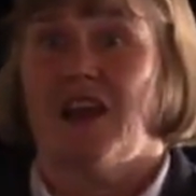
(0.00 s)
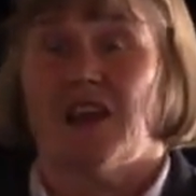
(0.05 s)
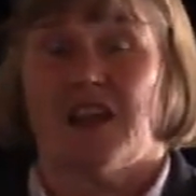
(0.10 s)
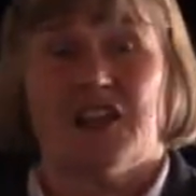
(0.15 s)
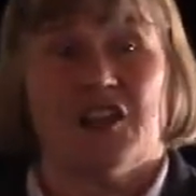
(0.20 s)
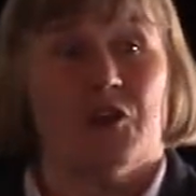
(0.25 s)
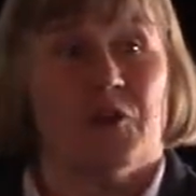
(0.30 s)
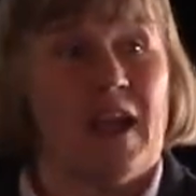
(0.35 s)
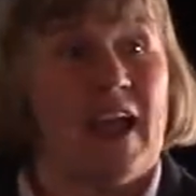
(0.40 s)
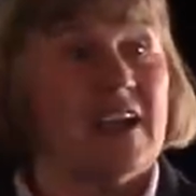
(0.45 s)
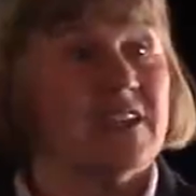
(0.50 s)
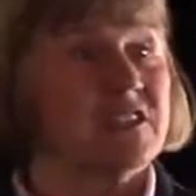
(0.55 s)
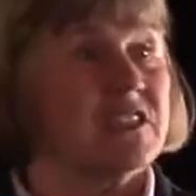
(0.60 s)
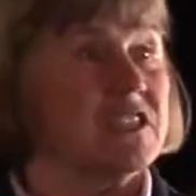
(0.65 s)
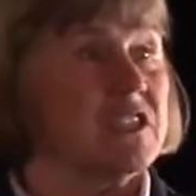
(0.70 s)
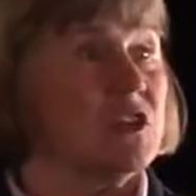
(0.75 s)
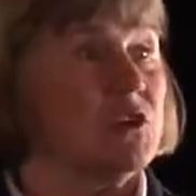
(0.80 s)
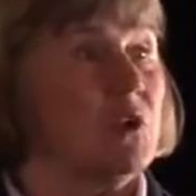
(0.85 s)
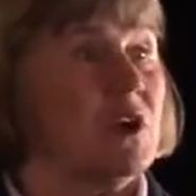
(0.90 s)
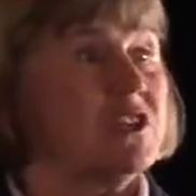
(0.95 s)
you know,
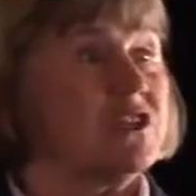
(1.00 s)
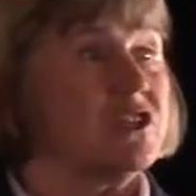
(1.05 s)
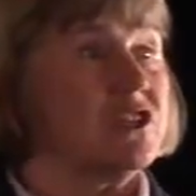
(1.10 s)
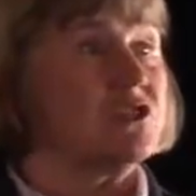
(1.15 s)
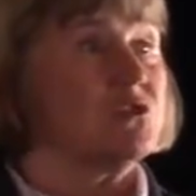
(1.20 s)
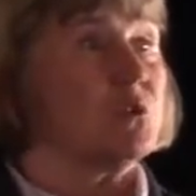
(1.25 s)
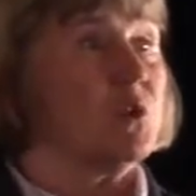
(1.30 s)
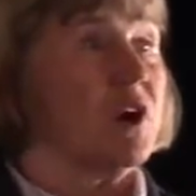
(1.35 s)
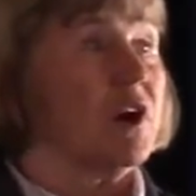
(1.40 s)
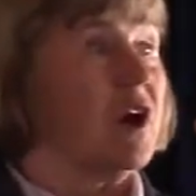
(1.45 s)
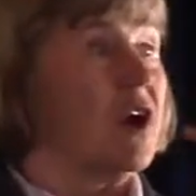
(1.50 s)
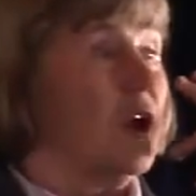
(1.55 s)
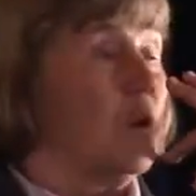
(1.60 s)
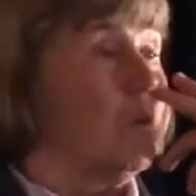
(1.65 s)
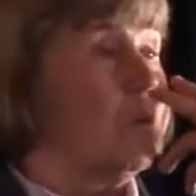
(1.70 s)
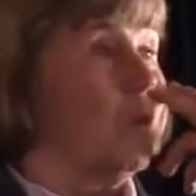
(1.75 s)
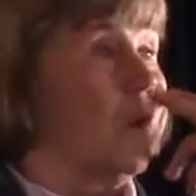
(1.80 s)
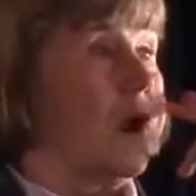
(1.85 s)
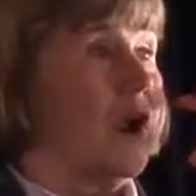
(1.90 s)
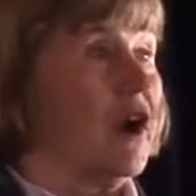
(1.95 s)
asking questions where,
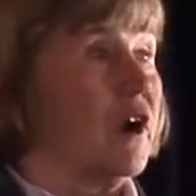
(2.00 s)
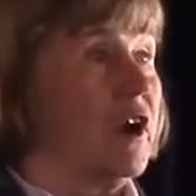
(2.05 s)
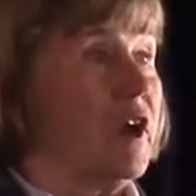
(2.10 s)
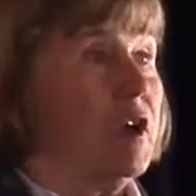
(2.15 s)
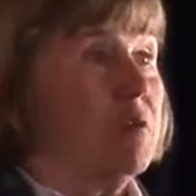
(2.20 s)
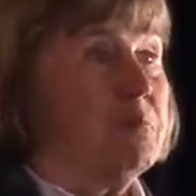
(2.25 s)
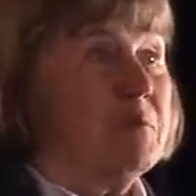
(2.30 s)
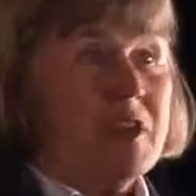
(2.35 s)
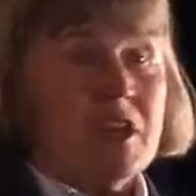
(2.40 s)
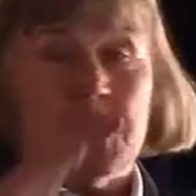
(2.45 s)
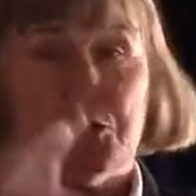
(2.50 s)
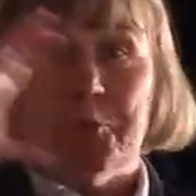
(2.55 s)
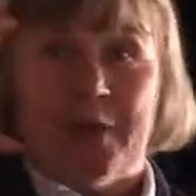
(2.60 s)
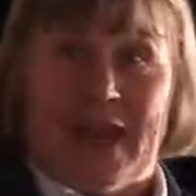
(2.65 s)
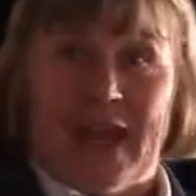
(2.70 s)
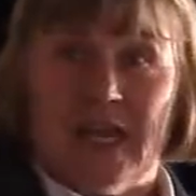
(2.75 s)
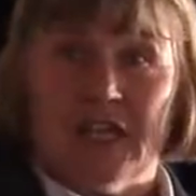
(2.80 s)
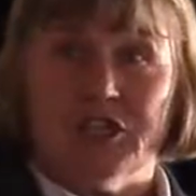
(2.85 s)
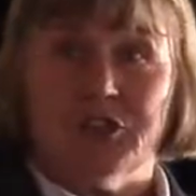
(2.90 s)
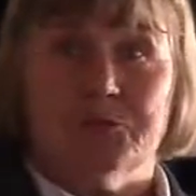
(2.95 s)
where at middle
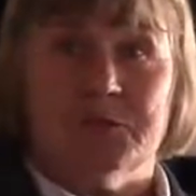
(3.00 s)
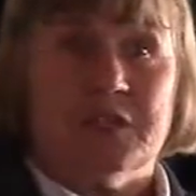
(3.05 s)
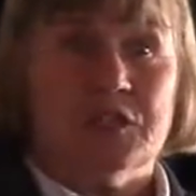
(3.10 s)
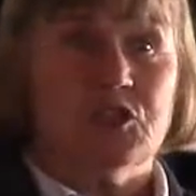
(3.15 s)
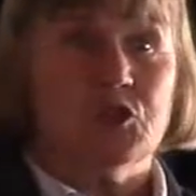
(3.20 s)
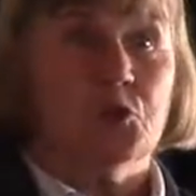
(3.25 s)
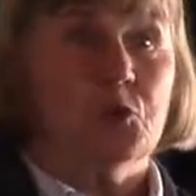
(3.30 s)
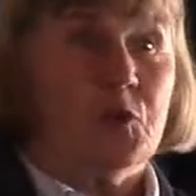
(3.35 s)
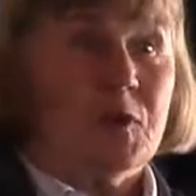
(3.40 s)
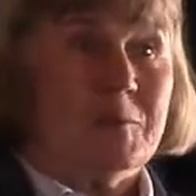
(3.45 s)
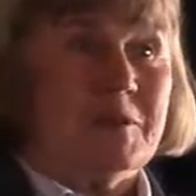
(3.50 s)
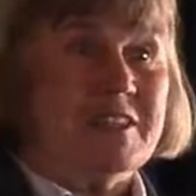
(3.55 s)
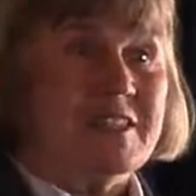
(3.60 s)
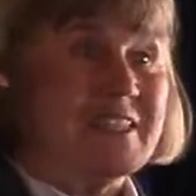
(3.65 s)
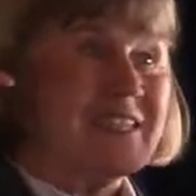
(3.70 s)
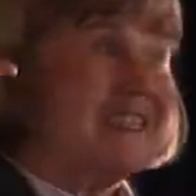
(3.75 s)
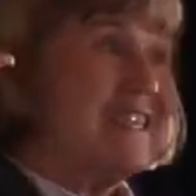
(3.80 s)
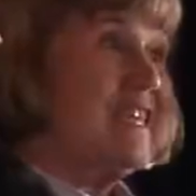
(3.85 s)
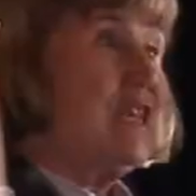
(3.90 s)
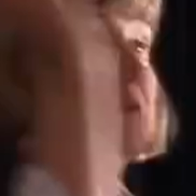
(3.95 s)
management do women
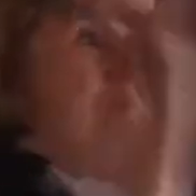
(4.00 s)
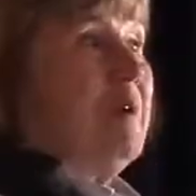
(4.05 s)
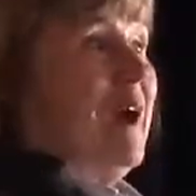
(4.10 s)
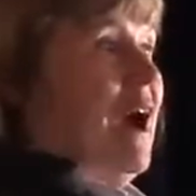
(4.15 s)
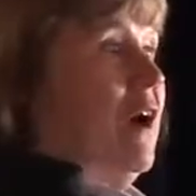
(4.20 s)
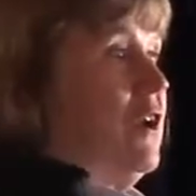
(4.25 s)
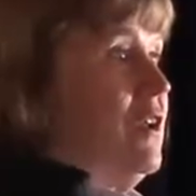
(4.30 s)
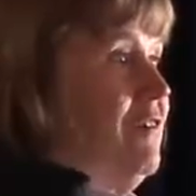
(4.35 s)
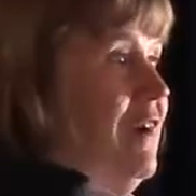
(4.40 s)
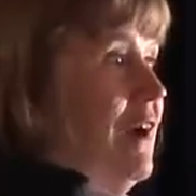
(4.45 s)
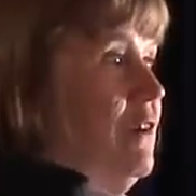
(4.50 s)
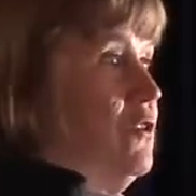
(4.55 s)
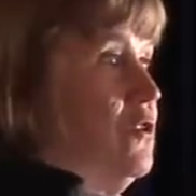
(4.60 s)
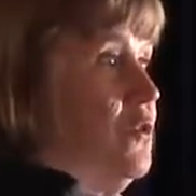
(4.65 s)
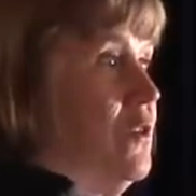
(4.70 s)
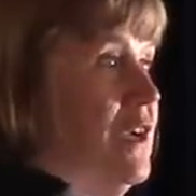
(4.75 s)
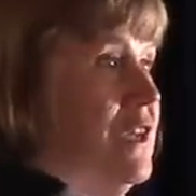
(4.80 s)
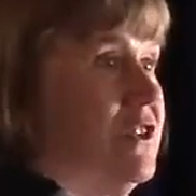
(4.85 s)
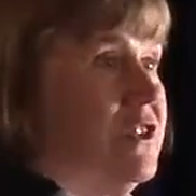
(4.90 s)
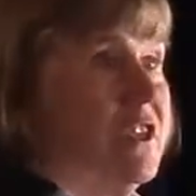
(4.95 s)
slip out of
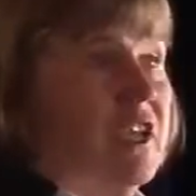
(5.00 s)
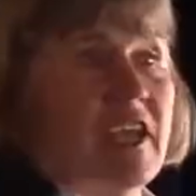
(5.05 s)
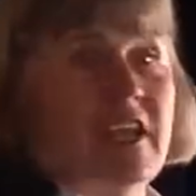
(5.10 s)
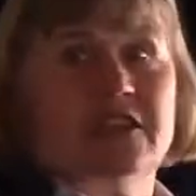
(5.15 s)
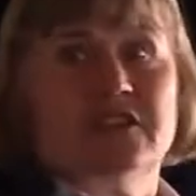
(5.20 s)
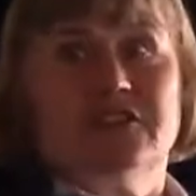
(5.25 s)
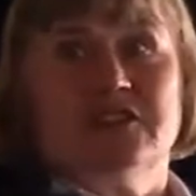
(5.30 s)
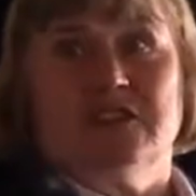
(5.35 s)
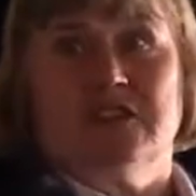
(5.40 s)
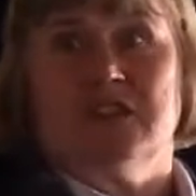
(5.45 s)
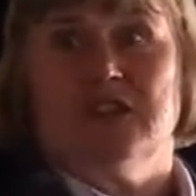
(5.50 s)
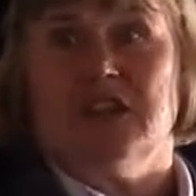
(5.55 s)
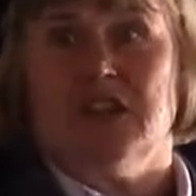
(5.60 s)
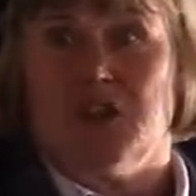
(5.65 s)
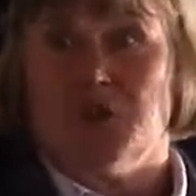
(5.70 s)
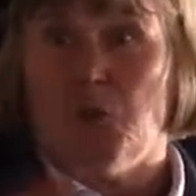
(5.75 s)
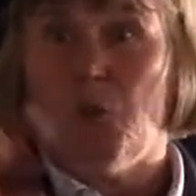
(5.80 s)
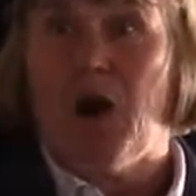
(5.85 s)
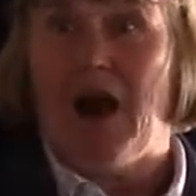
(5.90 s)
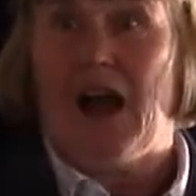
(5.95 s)
outdoor education
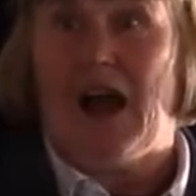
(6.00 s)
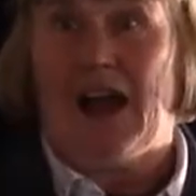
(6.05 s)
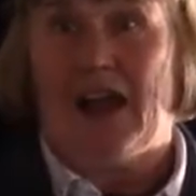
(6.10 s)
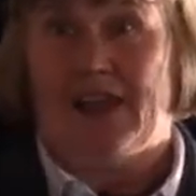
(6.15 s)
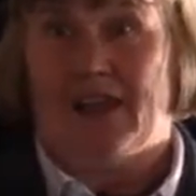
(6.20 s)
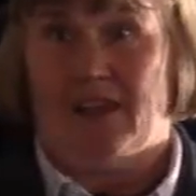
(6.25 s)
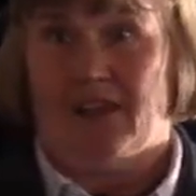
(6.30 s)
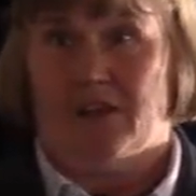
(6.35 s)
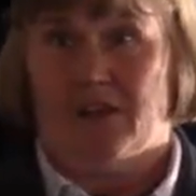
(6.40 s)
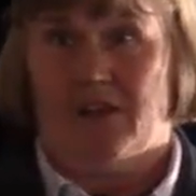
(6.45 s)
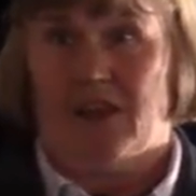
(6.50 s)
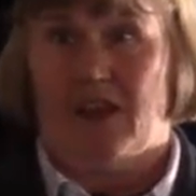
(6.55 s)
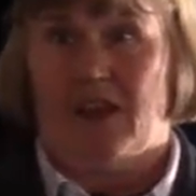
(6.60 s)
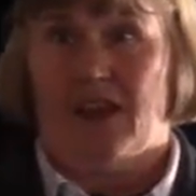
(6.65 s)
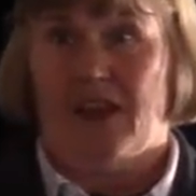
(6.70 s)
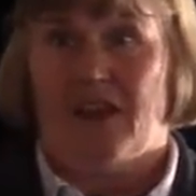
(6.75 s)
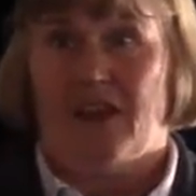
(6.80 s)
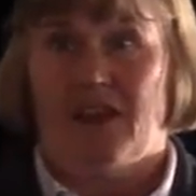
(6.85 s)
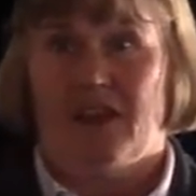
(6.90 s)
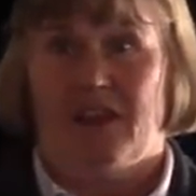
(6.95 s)
and why,
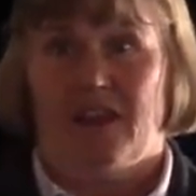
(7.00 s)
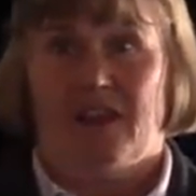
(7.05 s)
okay?